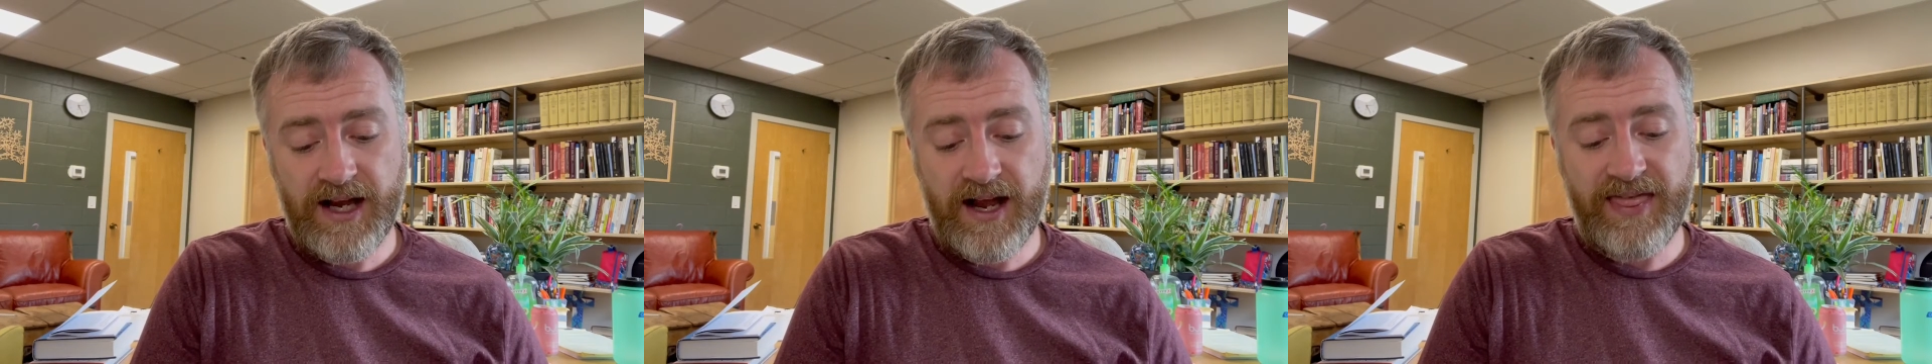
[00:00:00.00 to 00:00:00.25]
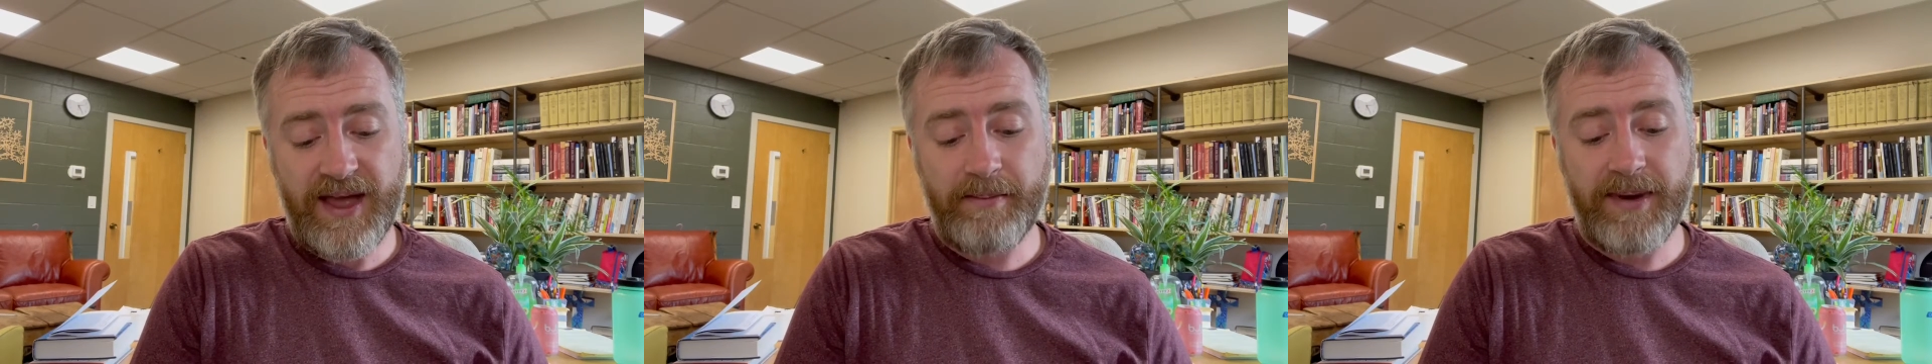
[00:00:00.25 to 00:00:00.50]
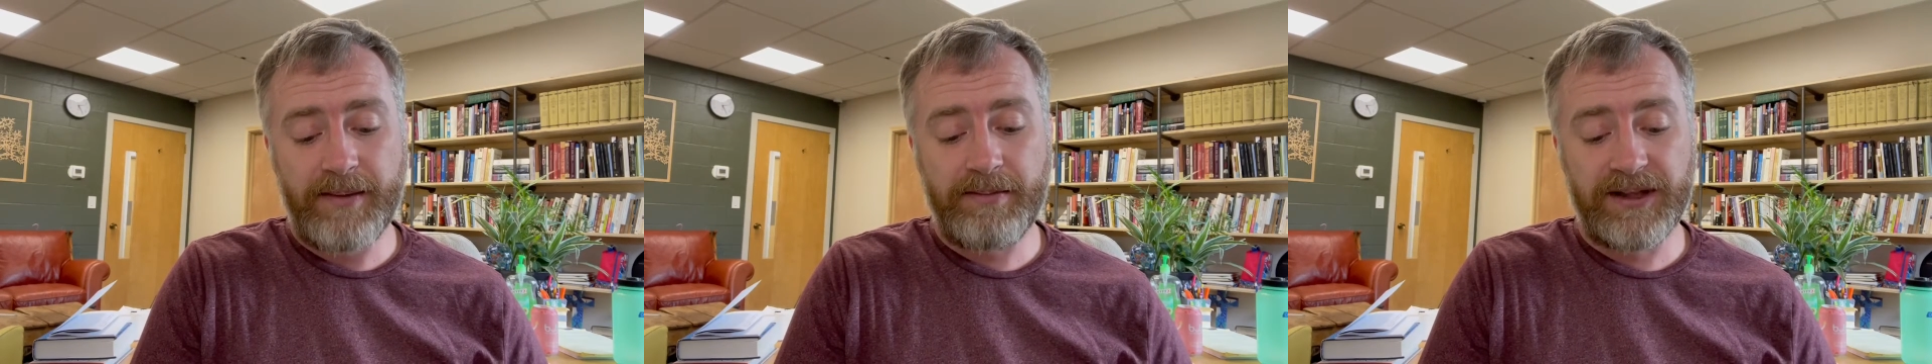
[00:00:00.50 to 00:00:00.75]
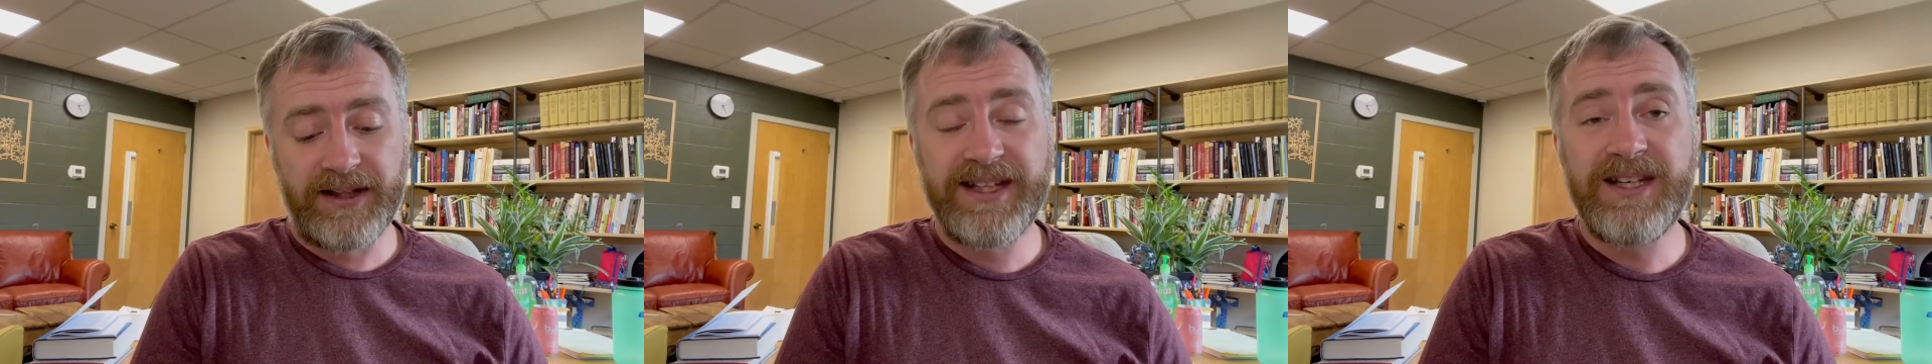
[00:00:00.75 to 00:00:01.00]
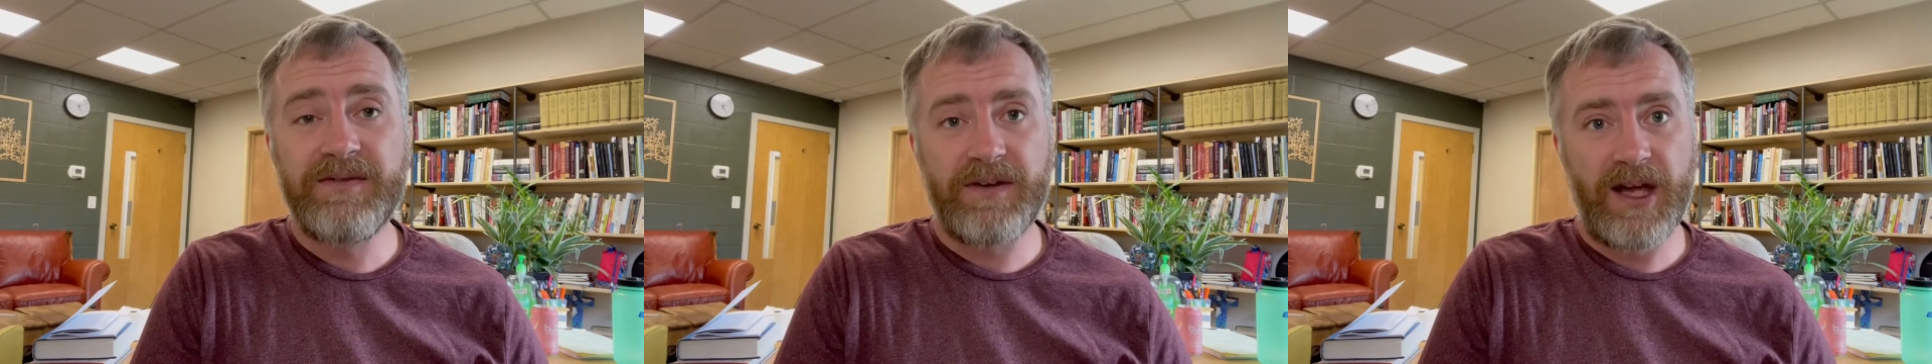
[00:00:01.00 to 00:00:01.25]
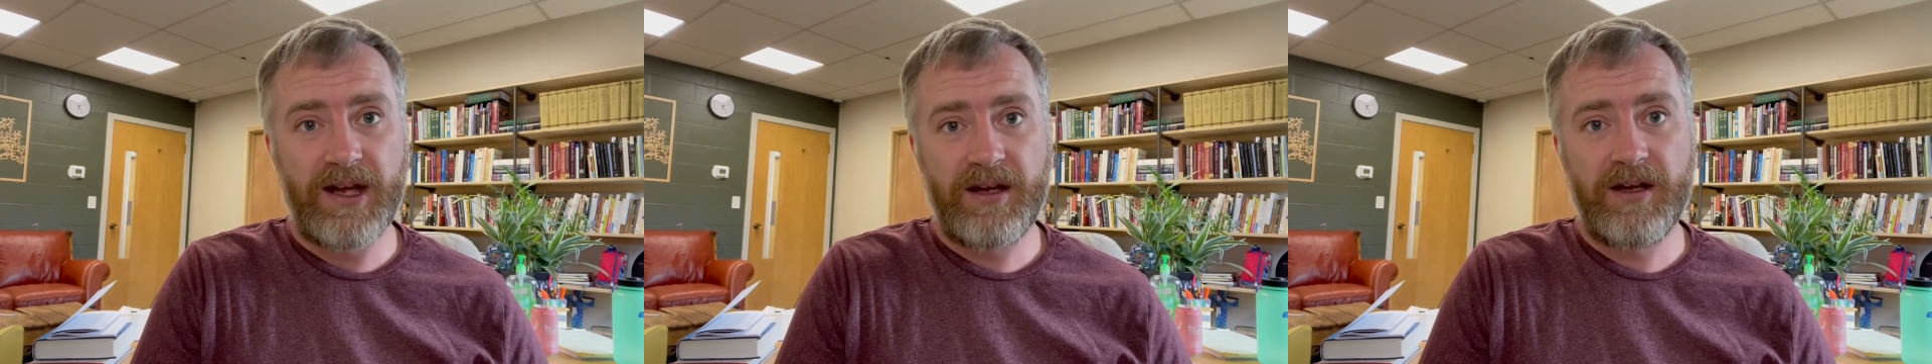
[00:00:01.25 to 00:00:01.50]
and that by
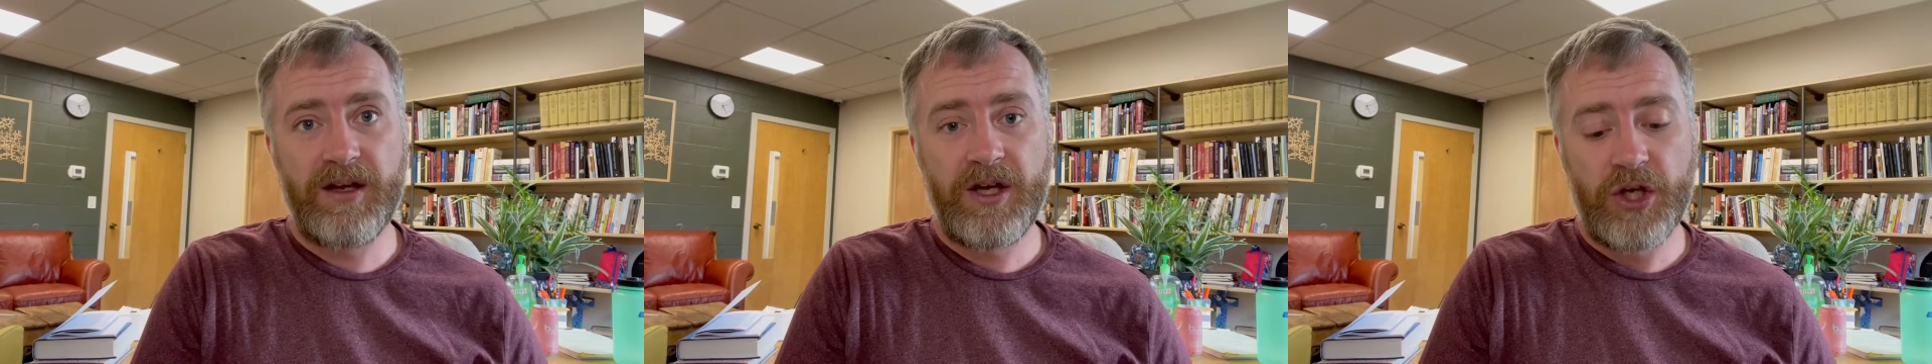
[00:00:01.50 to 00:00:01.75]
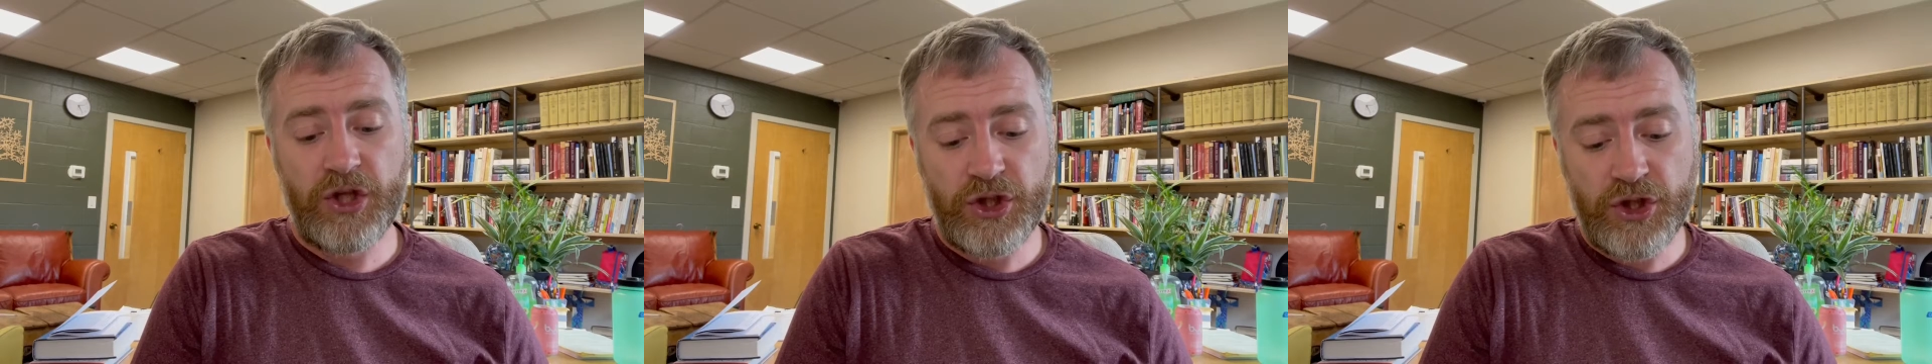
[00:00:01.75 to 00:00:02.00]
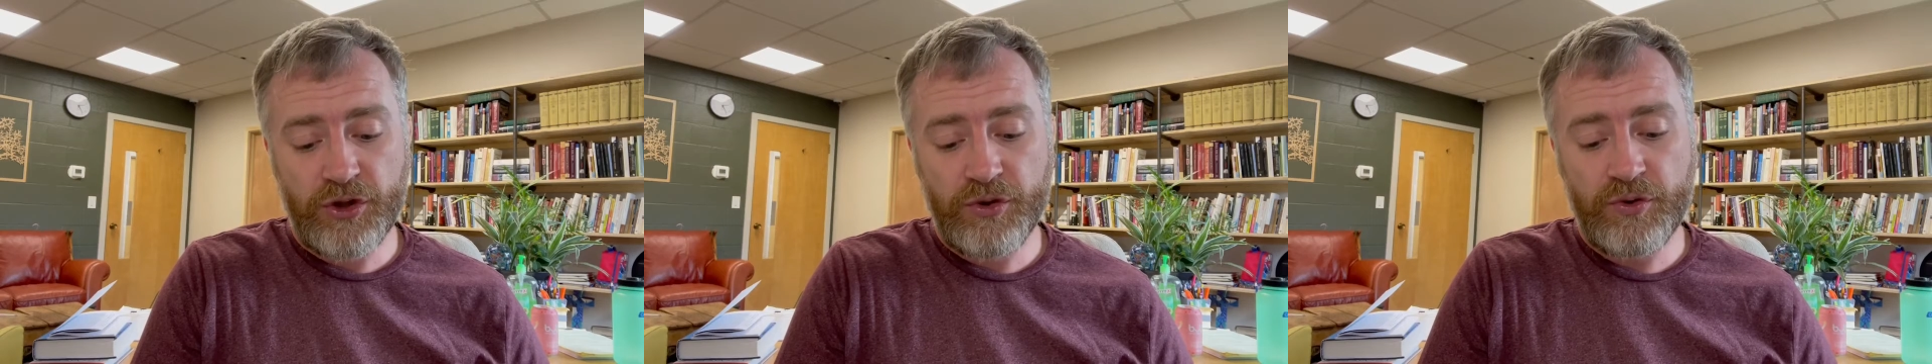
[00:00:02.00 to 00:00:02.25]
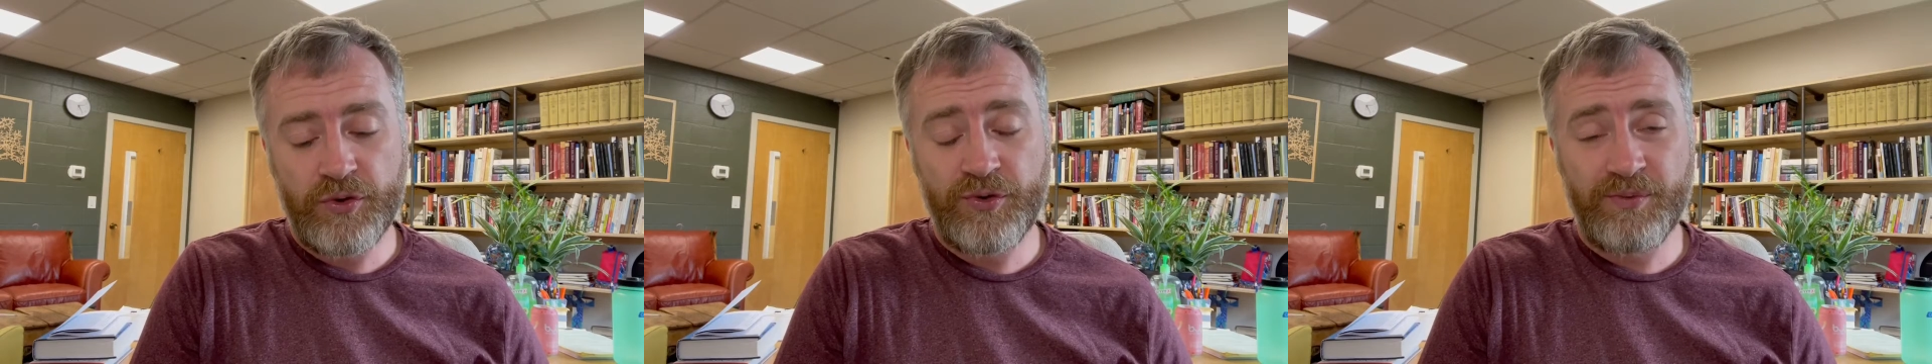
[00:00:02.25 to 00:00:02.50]
believing you